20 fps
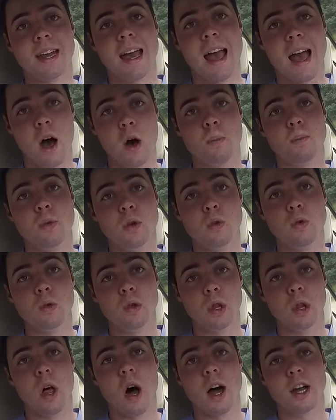to help you
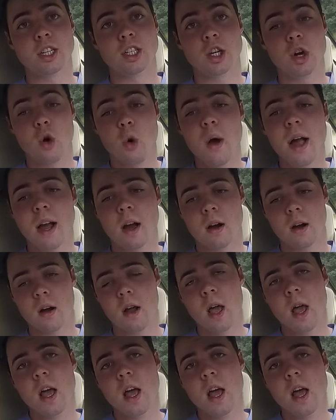launch quicker.